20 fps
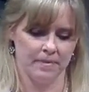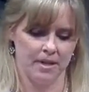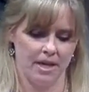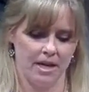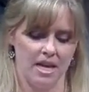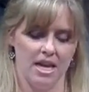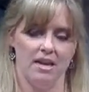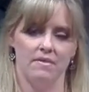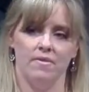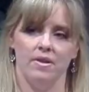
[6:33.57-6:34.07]

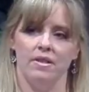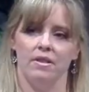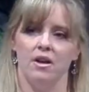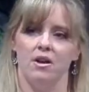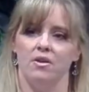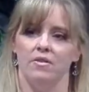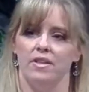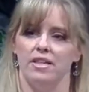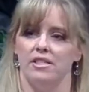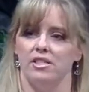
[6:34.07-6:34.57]
And even
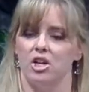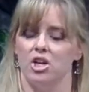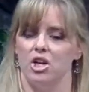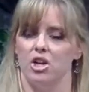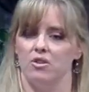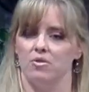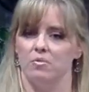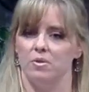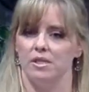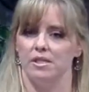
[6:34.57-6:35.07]
though this
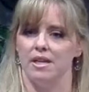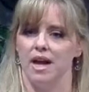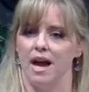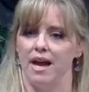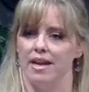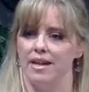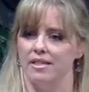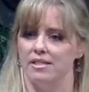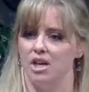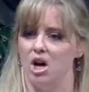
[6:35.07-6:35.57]
earth was
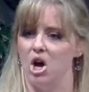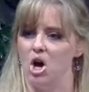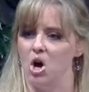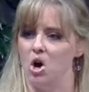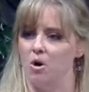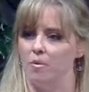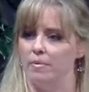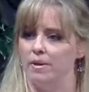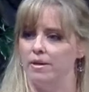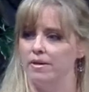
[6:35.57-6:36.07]
not his
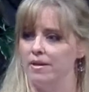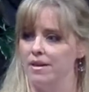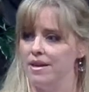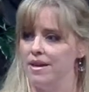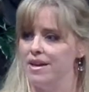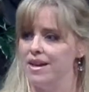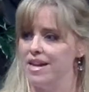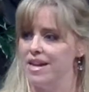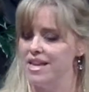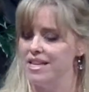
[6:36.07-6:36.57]
home,
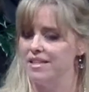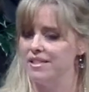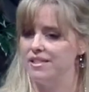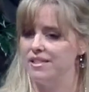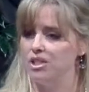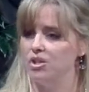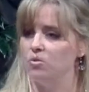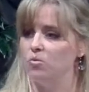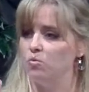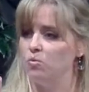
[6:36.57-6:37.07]
he
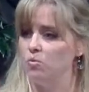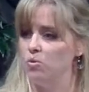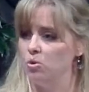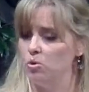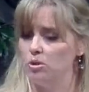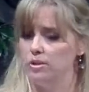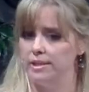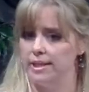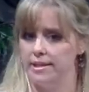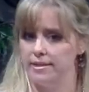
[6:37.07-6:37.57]
still
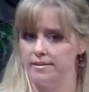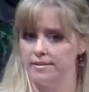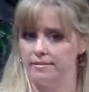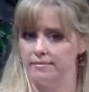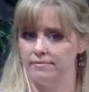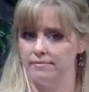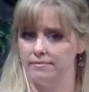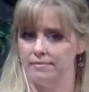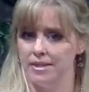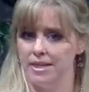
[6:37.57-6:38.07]
ruled it.
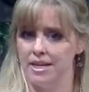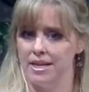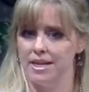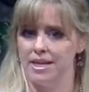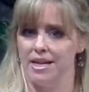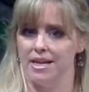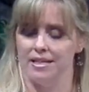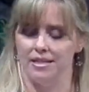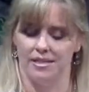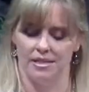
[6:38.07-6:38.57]

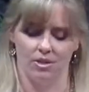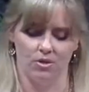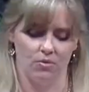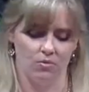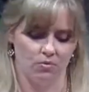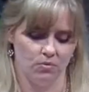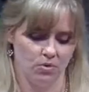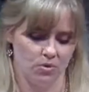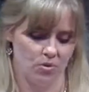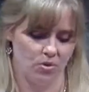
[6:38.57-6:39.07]
He still
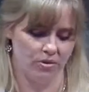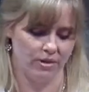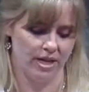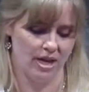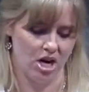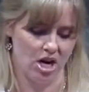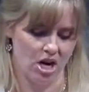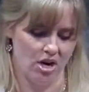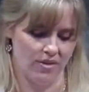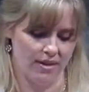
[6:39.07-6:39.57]
ruled
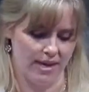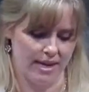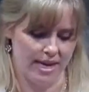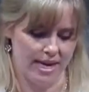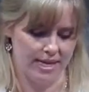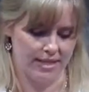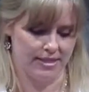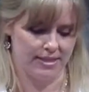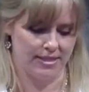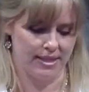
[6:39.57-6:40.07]
the earth, and
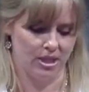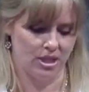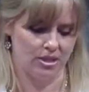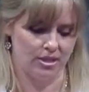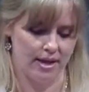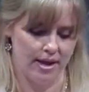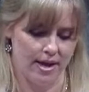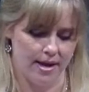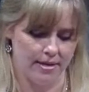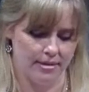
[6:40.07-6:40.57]
he still
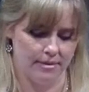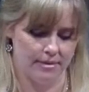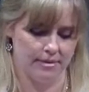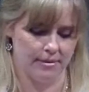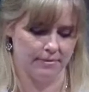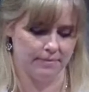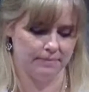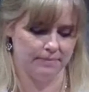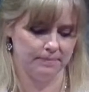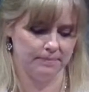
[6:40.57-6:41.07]
does.